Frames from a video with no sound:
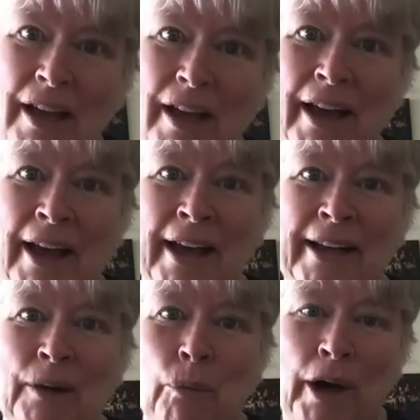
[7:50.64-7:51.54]

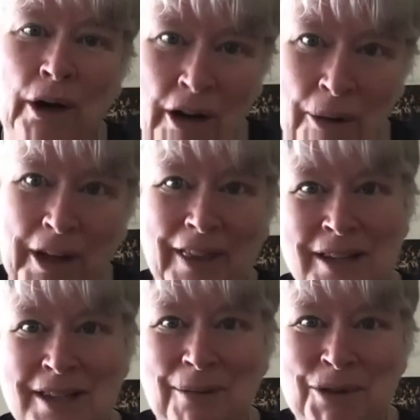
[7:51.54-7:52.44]
and welcomed at the
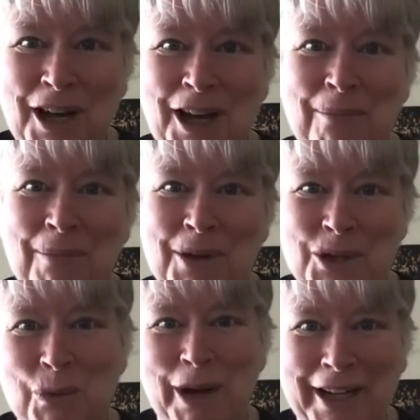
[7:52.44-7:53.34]
same time
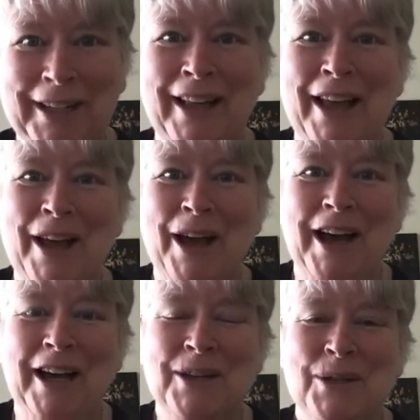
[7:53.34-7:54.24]
as well.
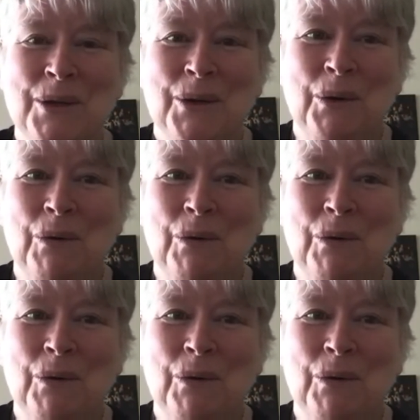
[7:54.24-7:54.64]
So,